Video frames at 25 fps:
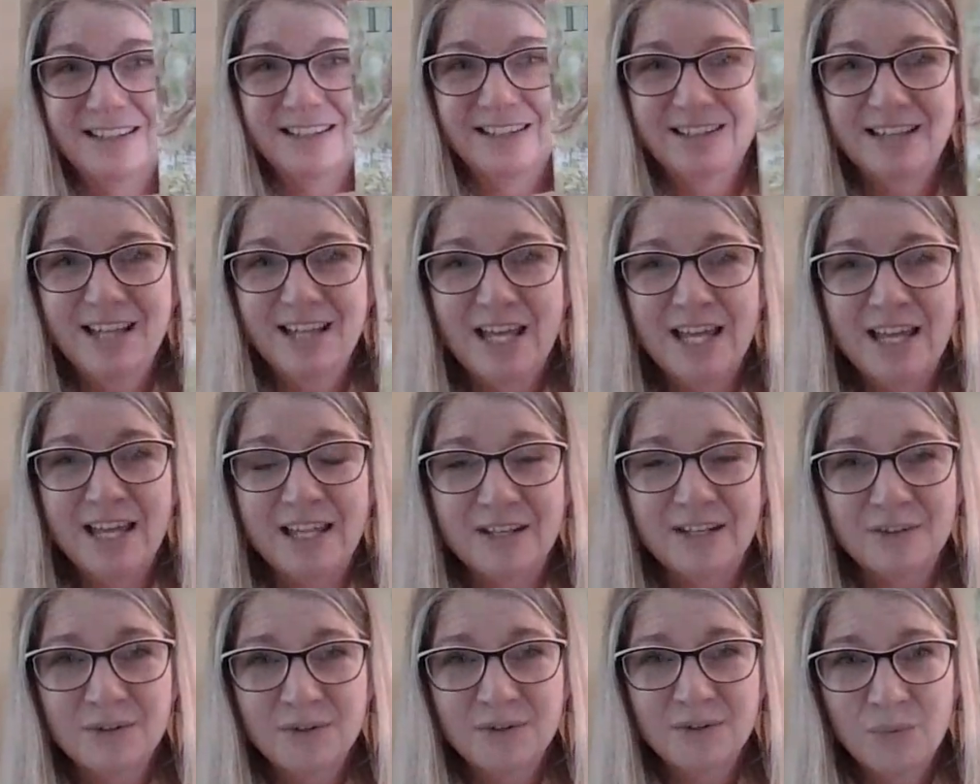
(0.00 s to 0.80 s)

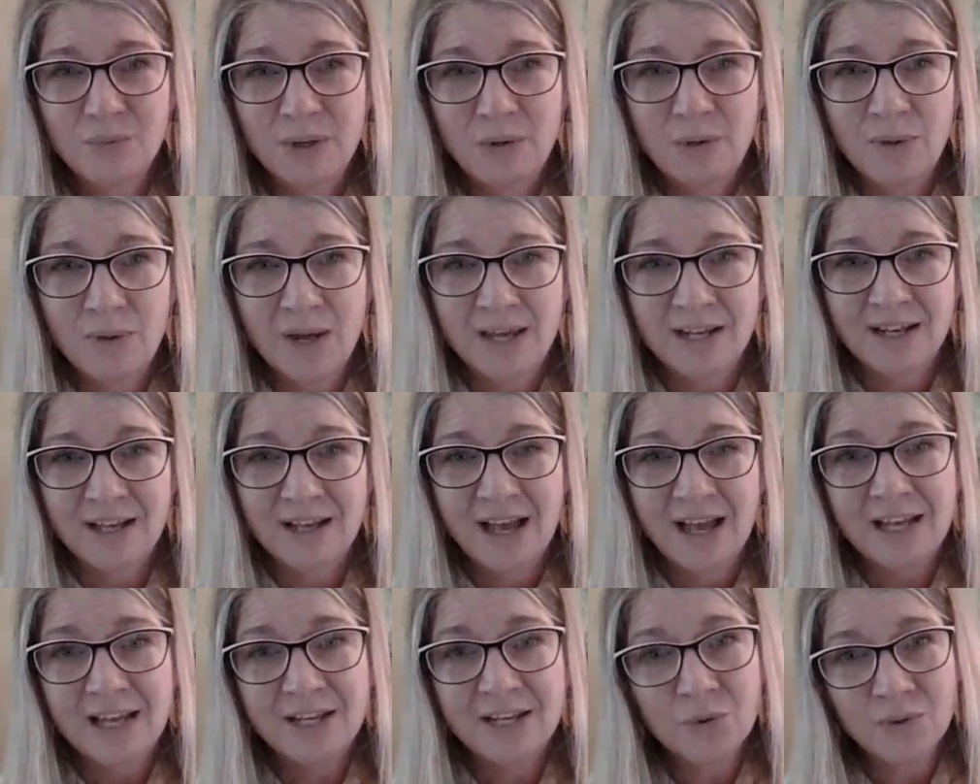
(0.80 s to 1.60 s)
Then we read
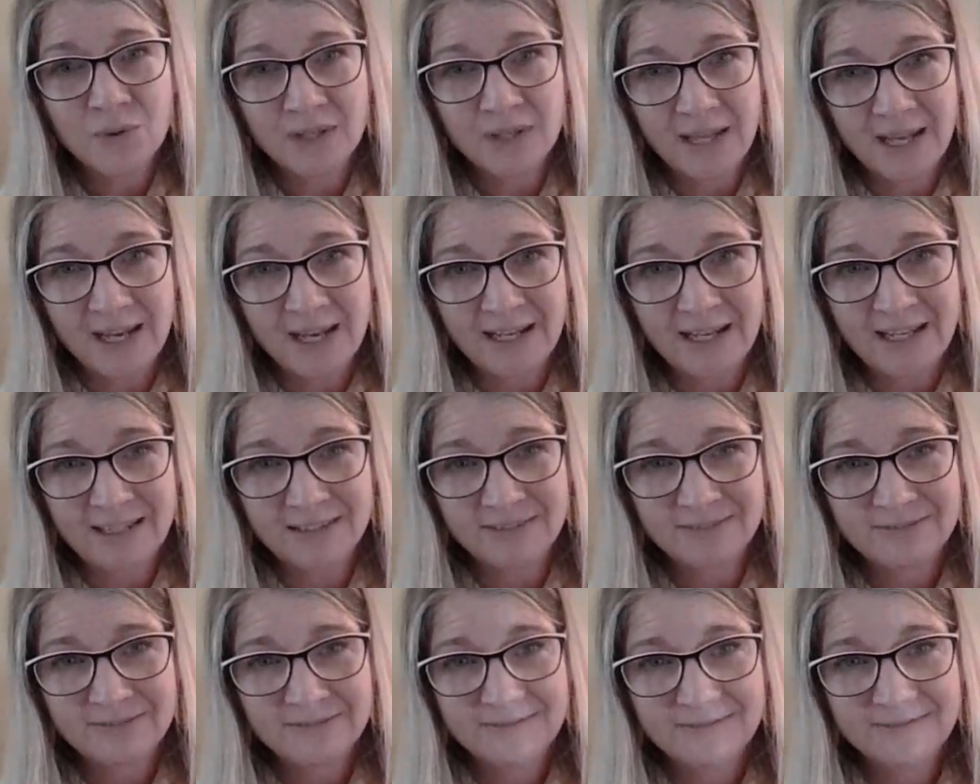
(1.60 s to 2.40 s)
I Know a Lady.
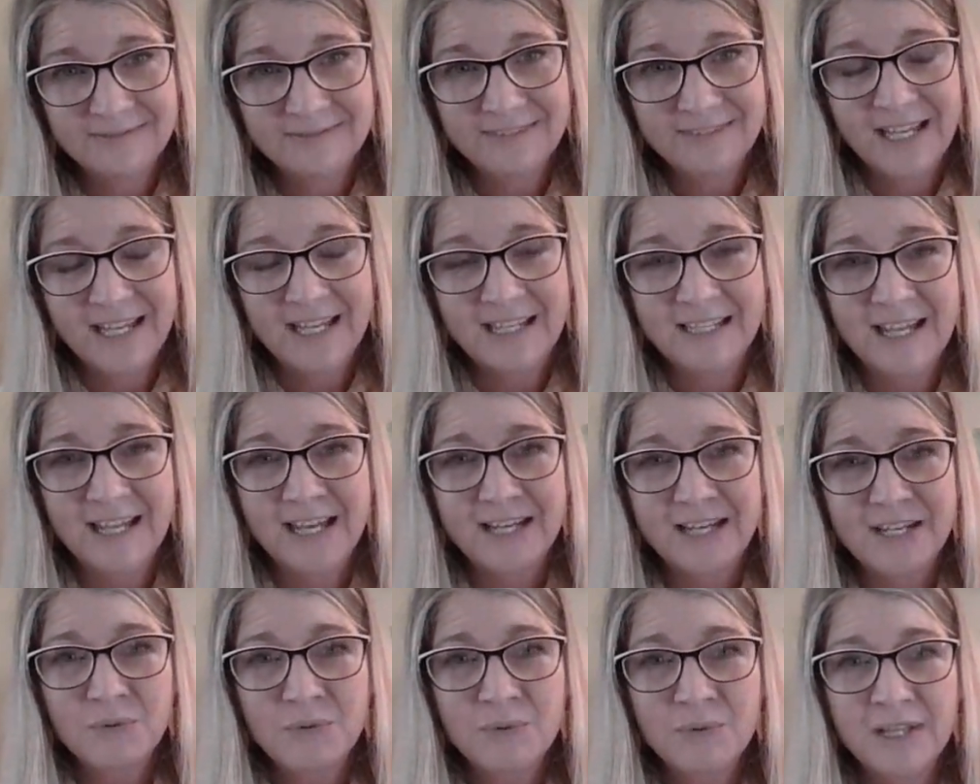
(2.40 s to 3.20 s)
And I
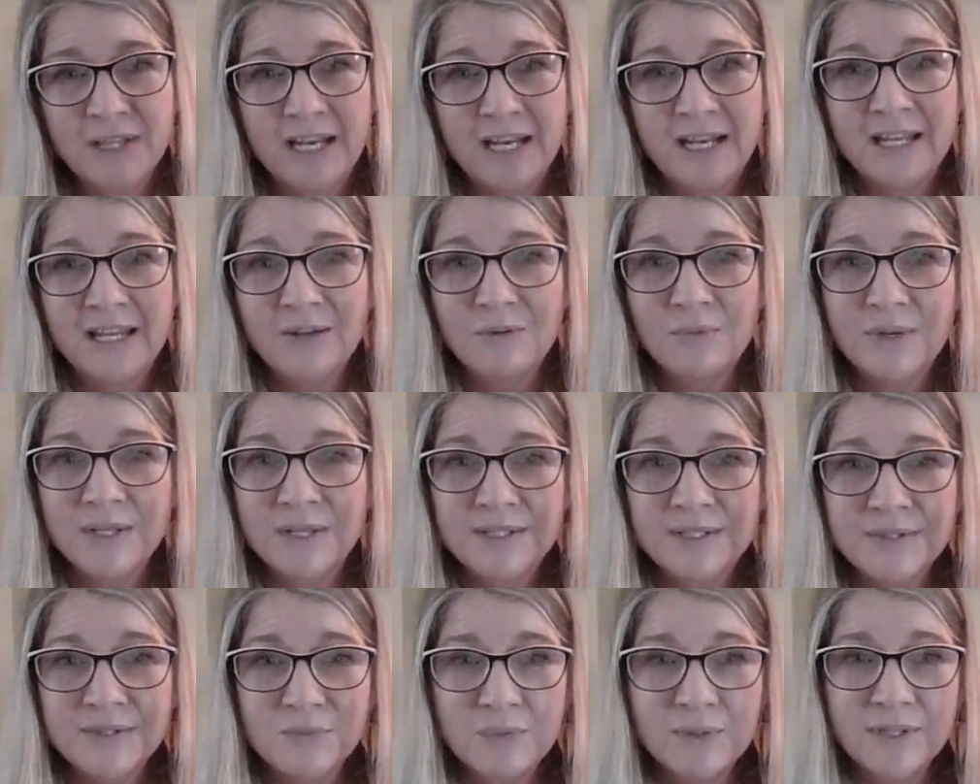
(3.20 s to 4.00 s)
Know a Lady
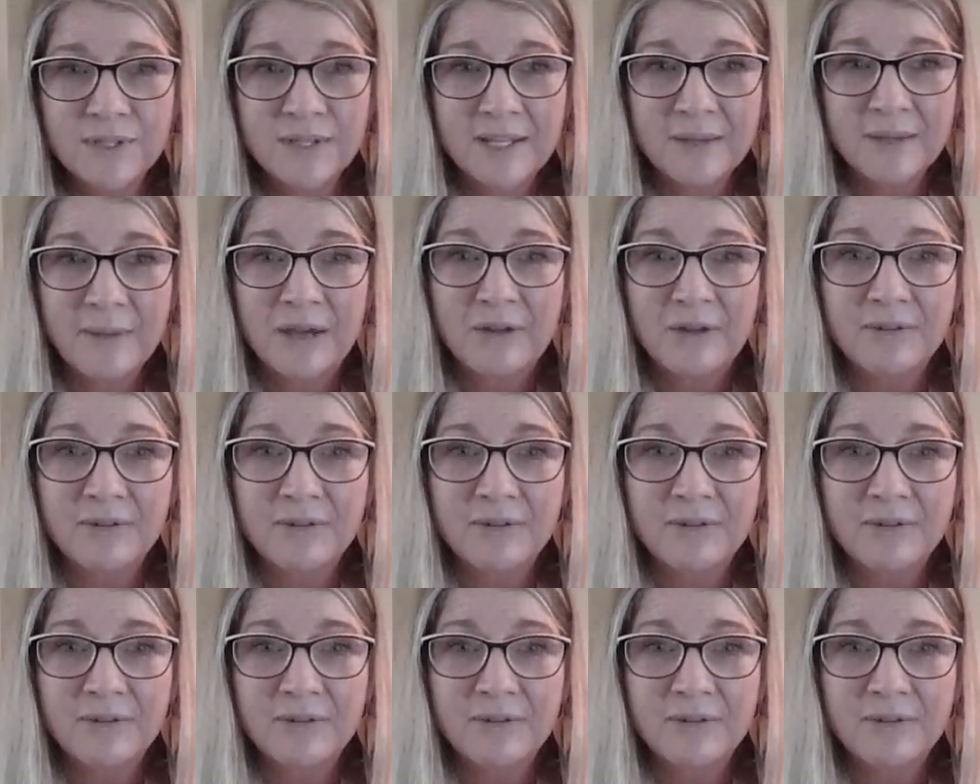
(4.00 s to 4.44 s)
was really about